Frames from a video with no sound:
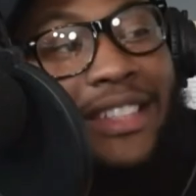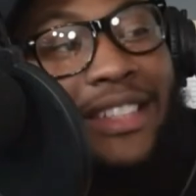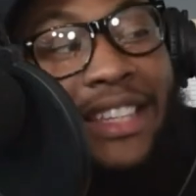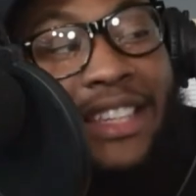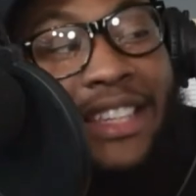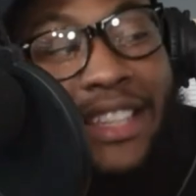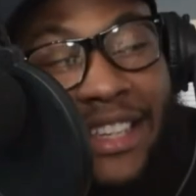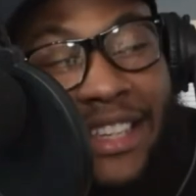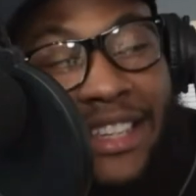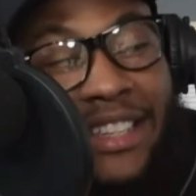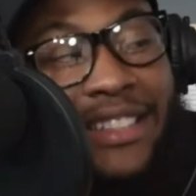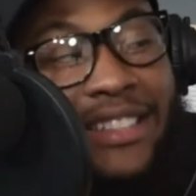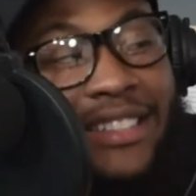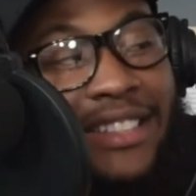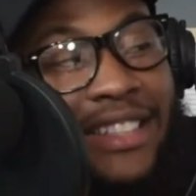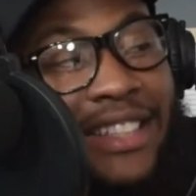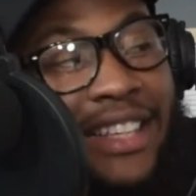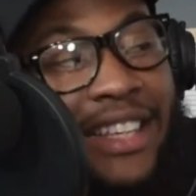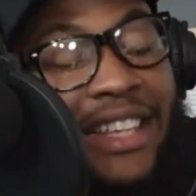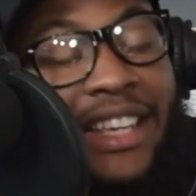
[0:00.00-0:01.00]
He is.
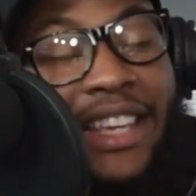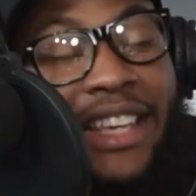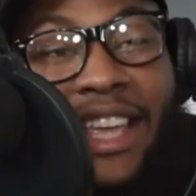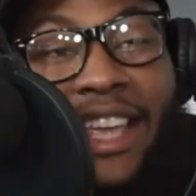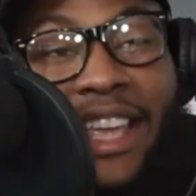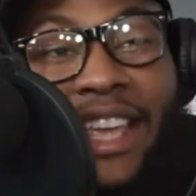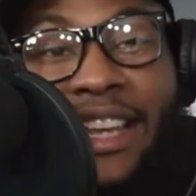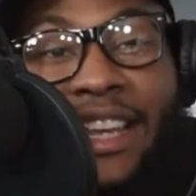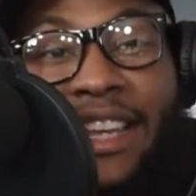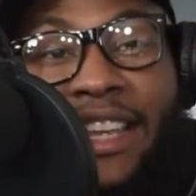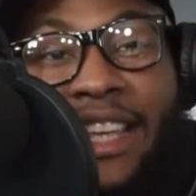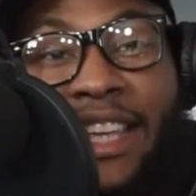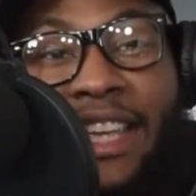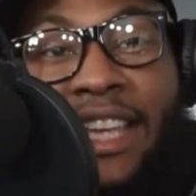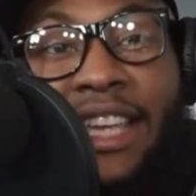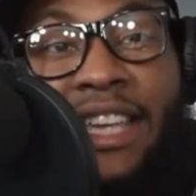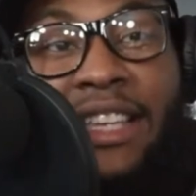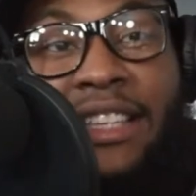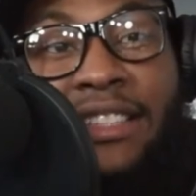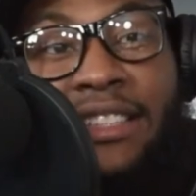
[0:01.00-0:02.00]
And
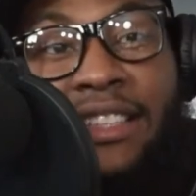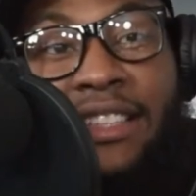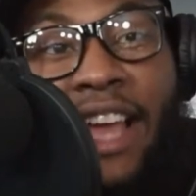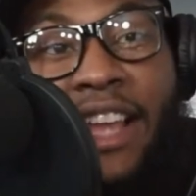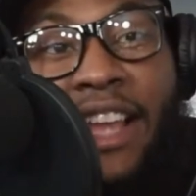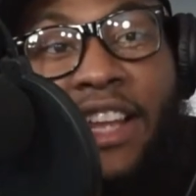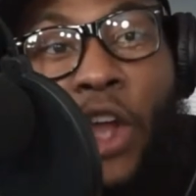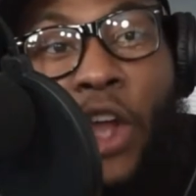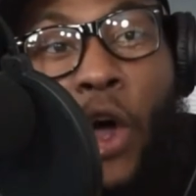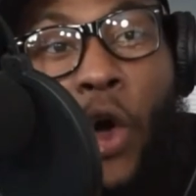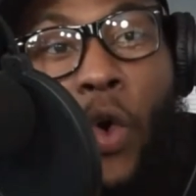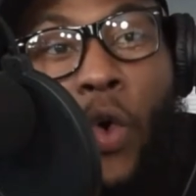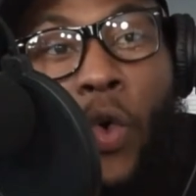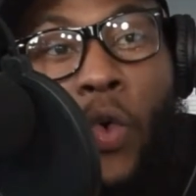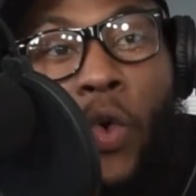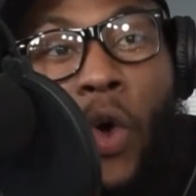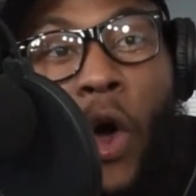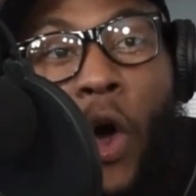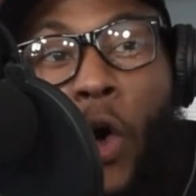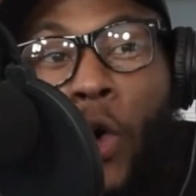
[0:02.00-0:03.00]
he is like
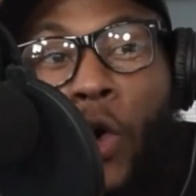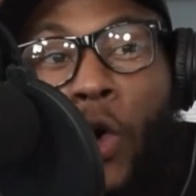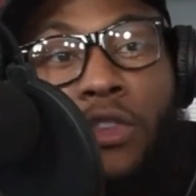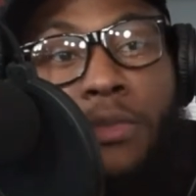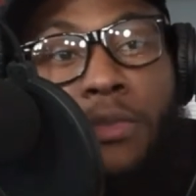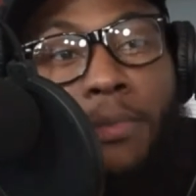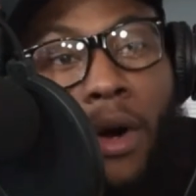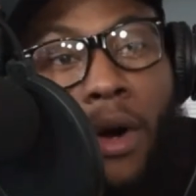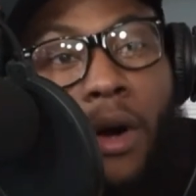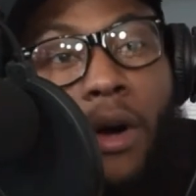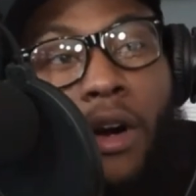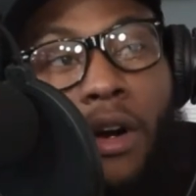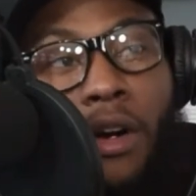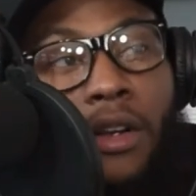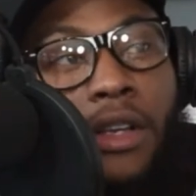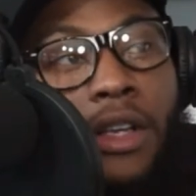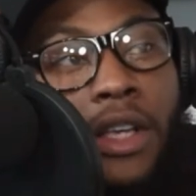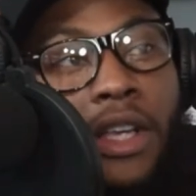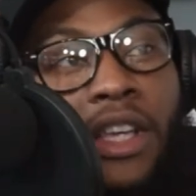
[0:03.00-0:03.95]
no holds bar.